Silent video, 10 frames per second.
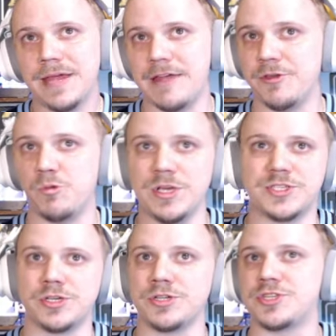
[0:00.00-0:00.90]
And the
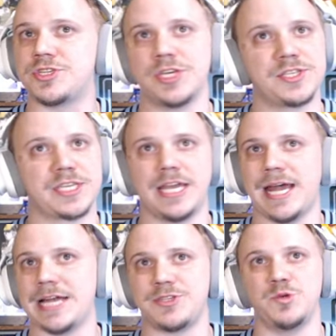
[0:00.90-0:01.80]
Wizards just
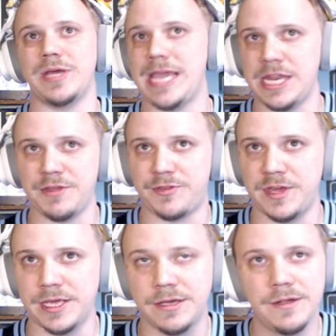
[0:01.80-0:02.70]
cannot do
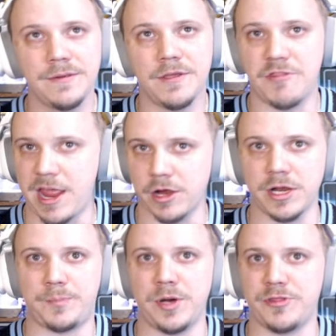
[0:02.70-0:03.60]
anything. They are
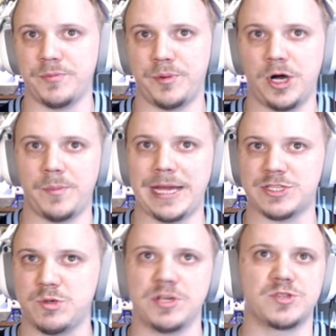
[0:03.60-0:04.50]
going to punt the ball
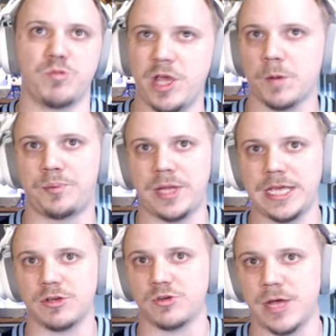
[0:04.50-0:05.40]
back to us. We are
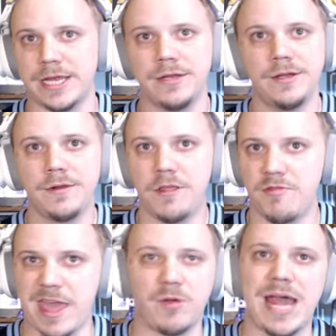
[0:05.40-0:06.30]
playing great.
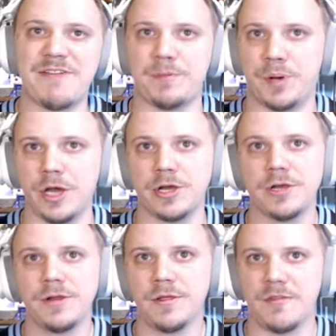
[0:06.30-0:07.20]
They don't have a
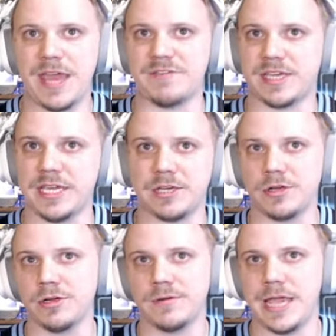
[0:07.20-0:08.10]
punter, they have a
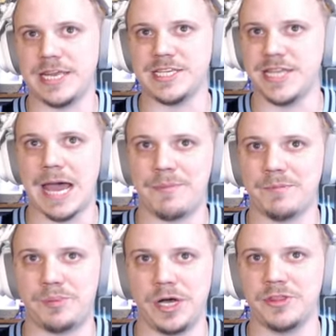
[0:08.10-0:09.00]
kicker, and he's not
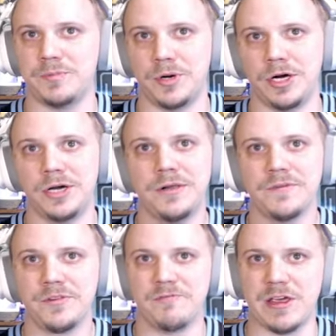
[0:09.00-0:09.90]
been putting the ball
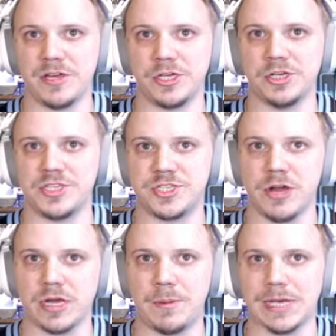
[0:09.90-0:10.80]
very good to
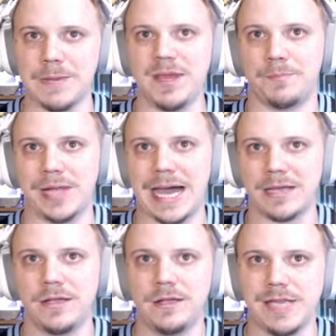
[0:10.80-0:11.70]
start. Come on, give me a block.
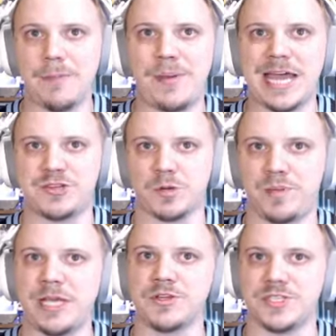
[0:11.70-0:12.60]
Let Patrick
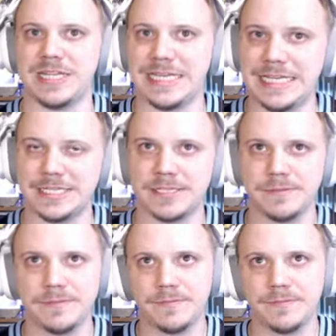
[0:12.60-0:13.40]
Peterson eat.